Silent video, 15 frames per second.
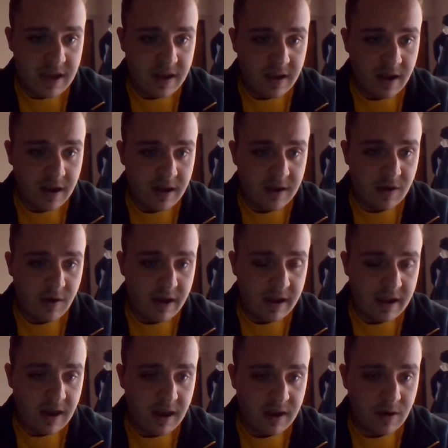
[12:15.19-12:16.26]
I
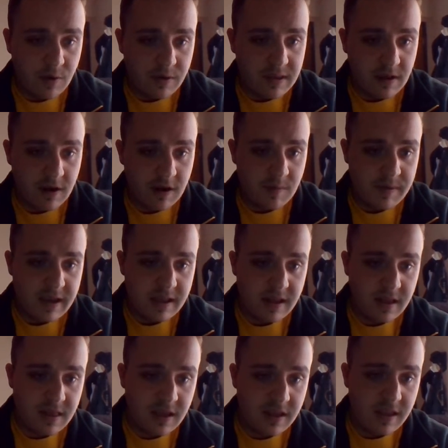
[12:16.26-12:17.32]
gotta go with Army, and
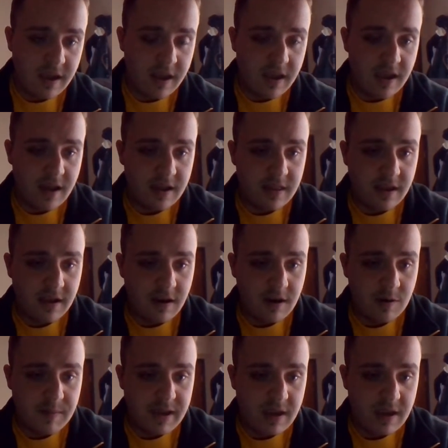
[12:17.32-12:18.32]
I think Army,